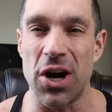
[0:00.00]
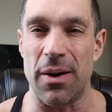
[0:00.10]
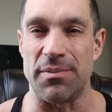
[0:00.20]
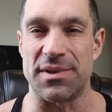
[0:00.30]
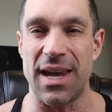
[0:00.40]

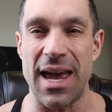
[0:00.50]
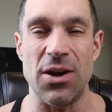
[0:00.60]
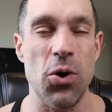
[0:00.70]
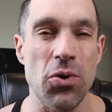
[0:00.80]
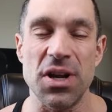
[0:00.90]
arms,
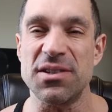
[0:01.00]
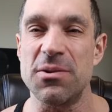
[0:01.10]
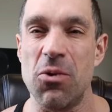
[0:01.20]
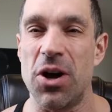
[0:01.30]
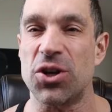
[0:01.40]
and who
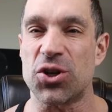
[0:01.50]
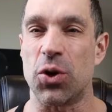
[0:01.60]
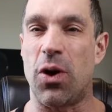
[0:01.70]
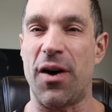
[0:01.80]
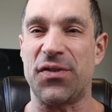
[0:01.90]
doesn't want to
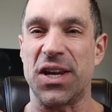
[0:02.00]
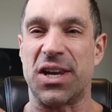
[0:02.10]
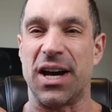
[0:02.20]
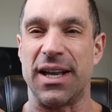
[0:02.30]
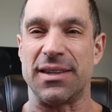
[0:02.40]
show off the
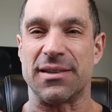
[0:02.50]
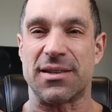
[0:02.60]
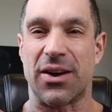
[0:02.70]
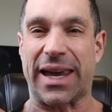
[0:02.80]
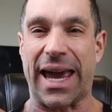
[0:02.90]

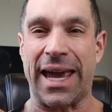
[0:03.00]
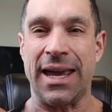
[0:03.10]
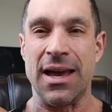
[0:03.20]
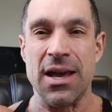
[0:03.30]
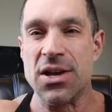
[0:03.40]
guns, okay?